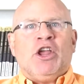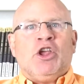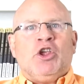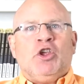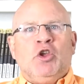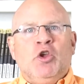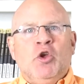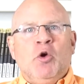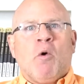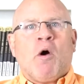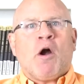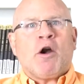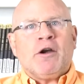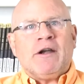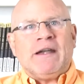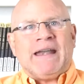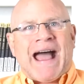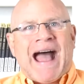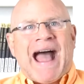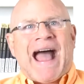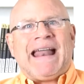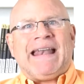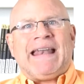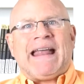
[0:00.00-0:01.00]
you are
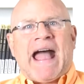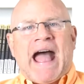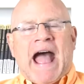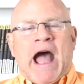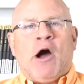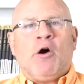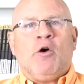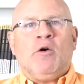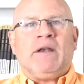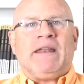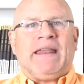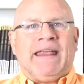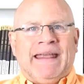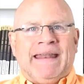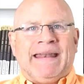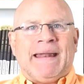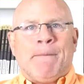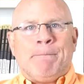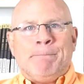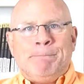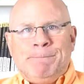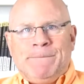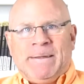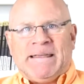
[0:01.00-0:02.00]
not out in a
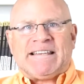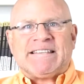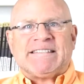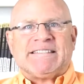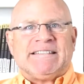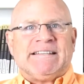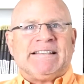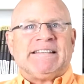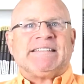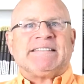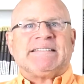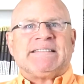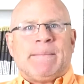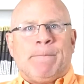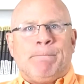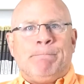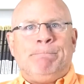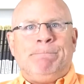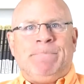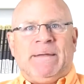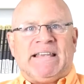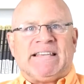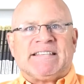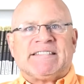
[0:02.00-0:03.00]
business to
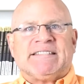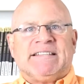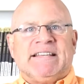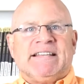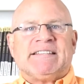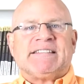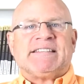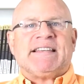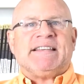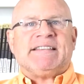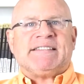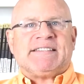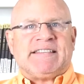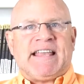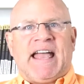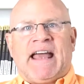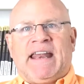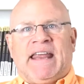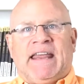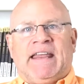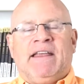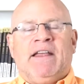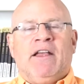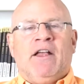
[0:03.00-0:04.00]
business
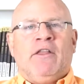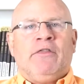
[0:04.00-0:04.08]
setting.